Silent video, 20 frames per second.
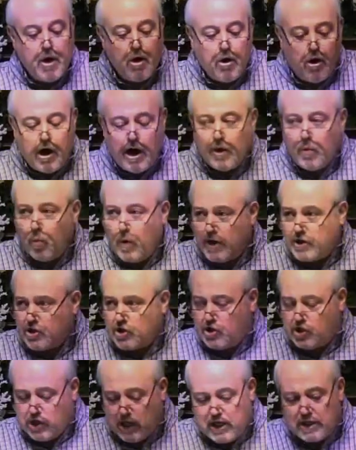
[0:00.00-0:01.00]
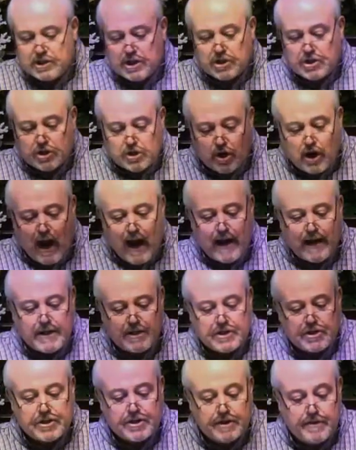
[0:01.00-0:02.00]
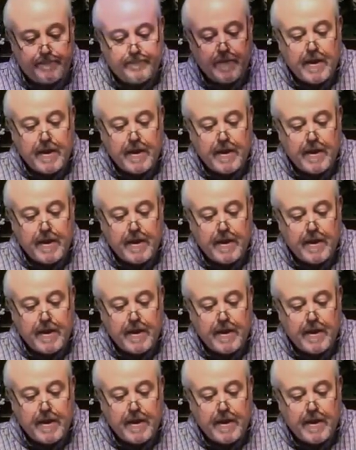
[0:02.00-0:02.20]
on which Jesus Christ